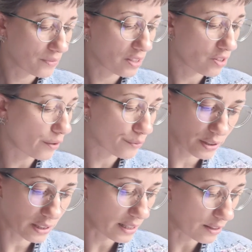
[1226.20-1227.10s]
So I
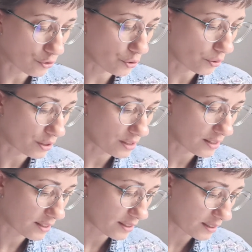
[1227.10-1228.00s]
really enjoyed
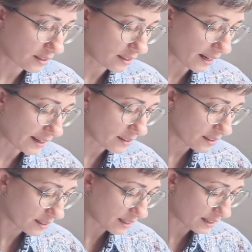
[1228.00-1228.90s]

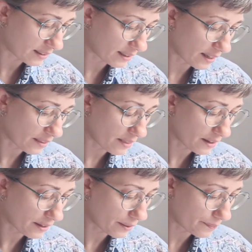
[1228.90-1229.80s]
that. And
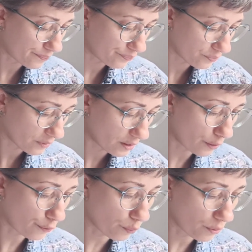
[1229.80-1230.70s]
then
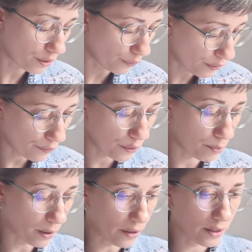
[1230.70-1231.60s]
the
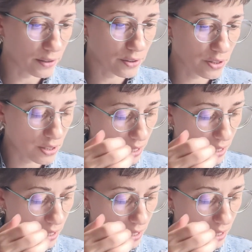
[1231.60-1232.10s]
fifth part,